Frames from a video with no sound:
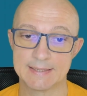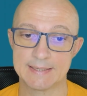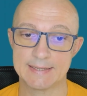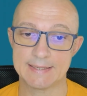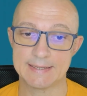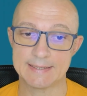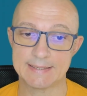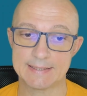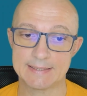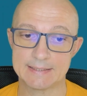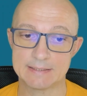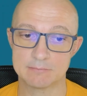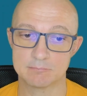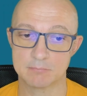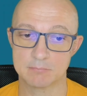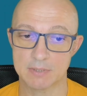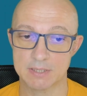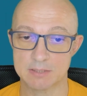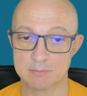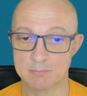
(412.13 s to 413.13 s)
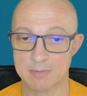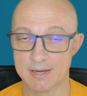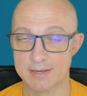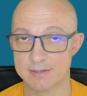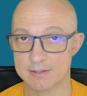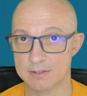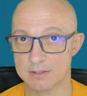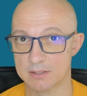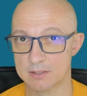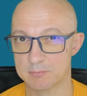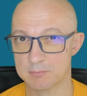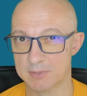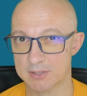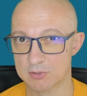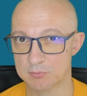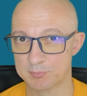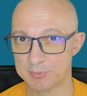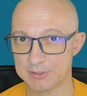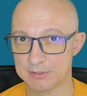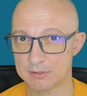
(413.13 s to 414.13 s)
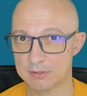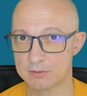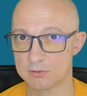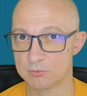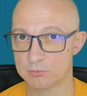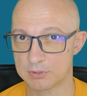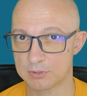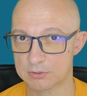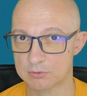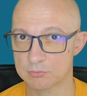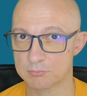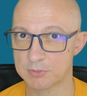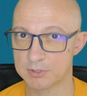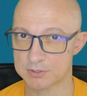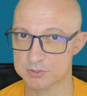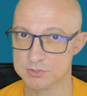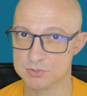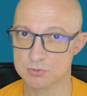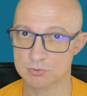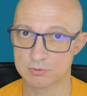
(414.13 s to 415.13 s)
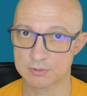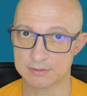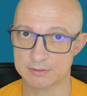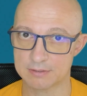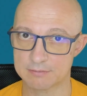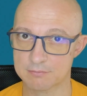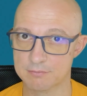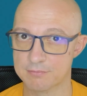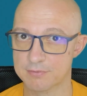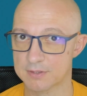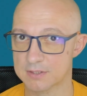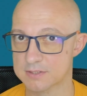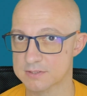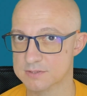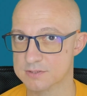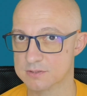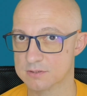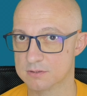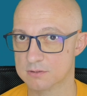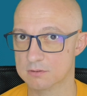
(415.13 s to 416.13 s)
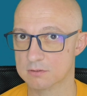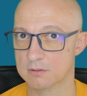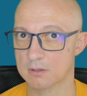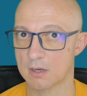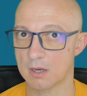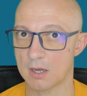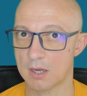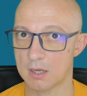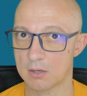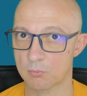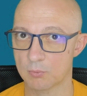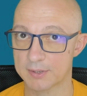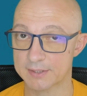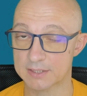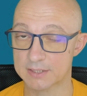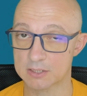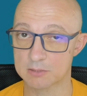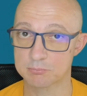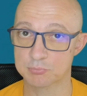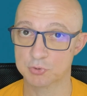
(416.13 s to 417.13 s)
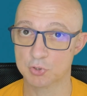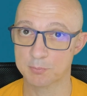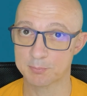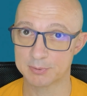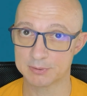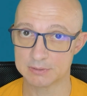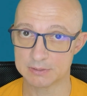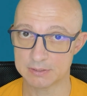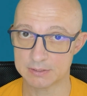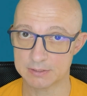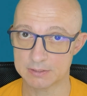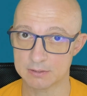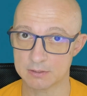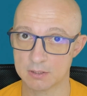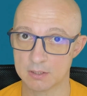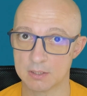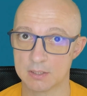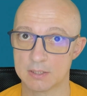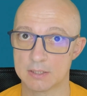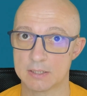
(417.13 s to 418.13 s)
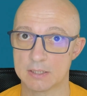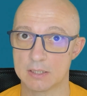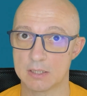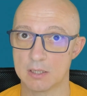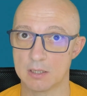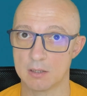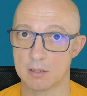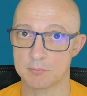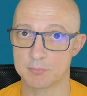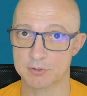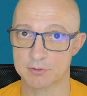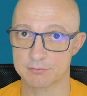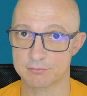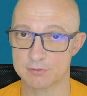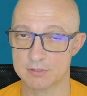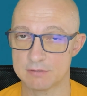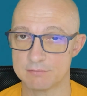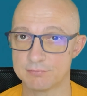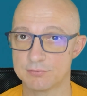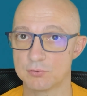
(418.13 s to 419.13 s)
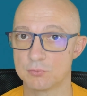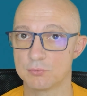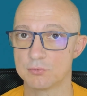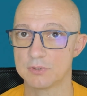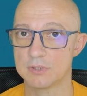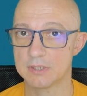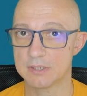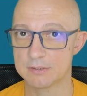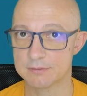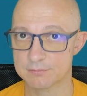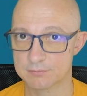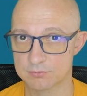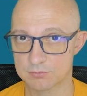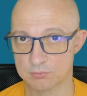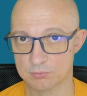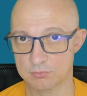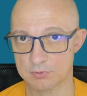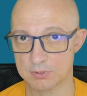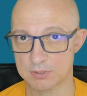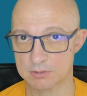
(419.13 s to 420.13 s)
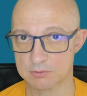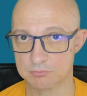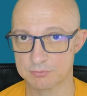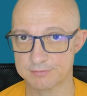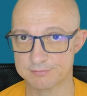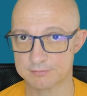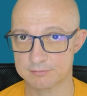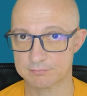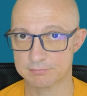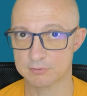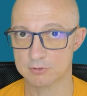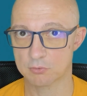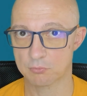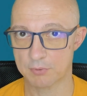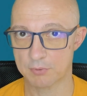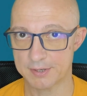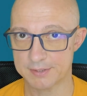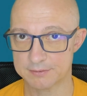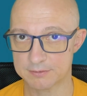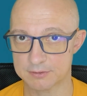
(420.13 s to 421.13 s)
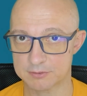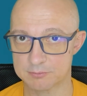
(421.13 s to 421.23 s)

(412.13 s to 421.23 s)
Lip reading: In my opinion, you need to make sure that everything is working properly, because if you need to increase the flow rate, it